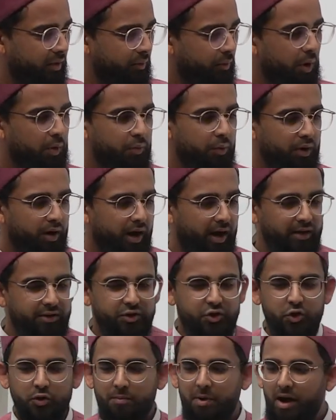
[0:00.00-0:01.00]
When we're
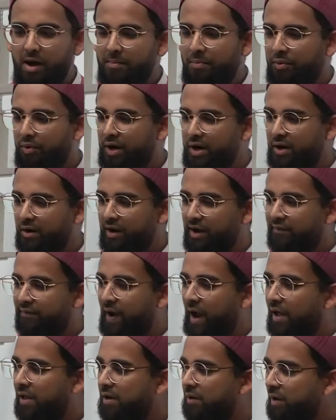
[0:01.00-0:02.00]
at Jum'ah prayer at
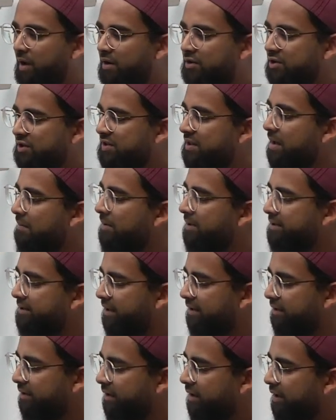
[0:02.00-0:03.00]
Valley Ranch Islamic
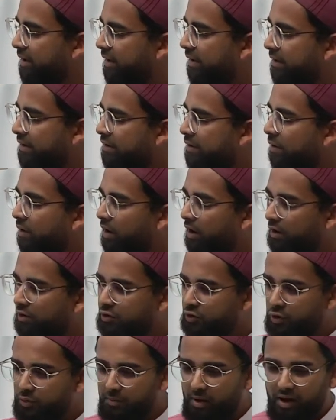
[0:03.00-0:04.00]
Center, you know, our
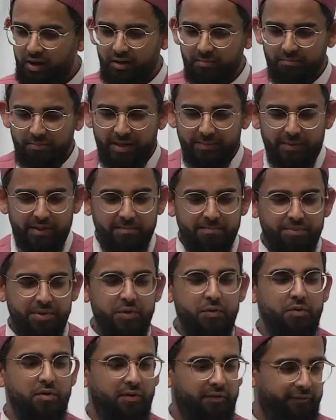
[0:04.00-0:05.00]
Jum'ah may be
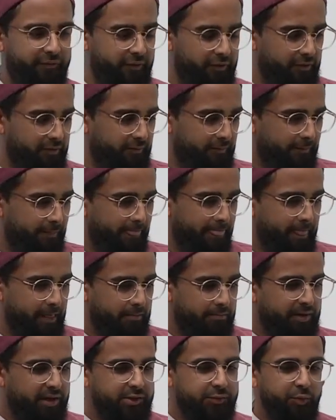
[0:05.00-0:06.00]
beautiful
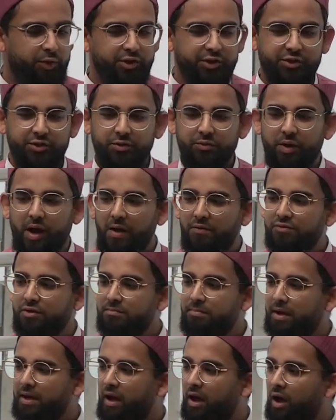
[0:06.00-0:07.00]
because we're
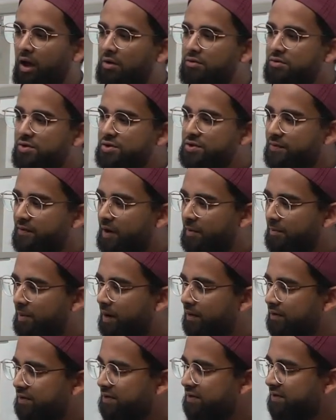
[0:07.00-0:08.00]
surrounded by hundreds of our
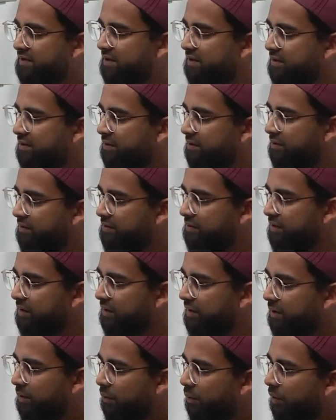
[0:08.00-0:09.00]
brothers and sisters
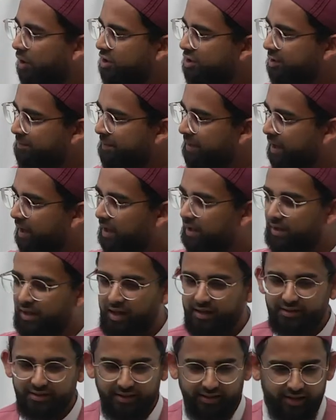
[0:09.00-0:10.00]
worshiping
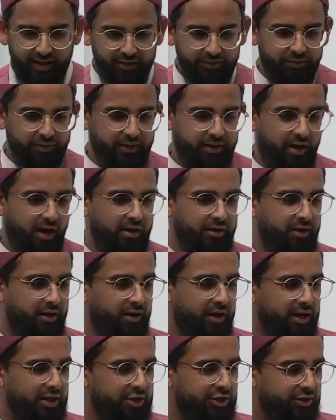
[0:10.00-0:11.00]
Allah together in
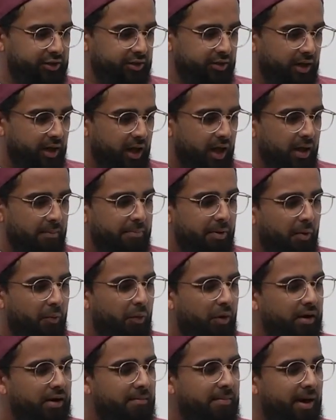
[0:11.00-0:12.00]
congregation. But
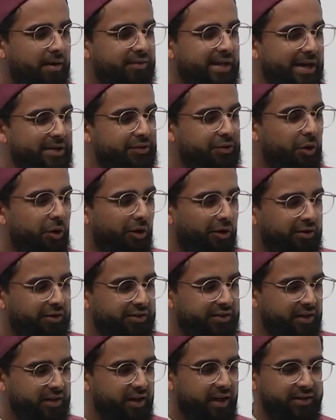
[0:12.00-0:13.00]
what about that Dhuhr
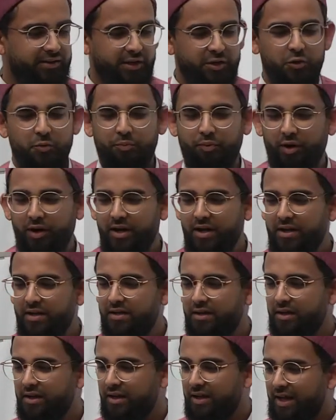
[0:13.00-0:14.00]
Salah that you
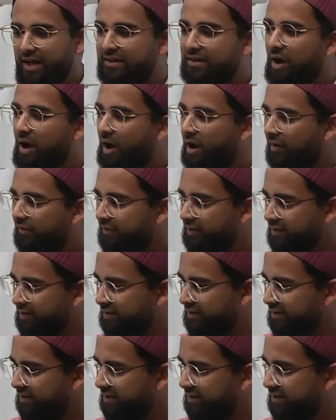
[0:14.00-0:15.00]
prayed at the
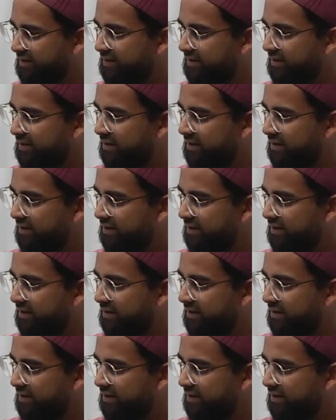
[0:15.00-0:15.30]
office?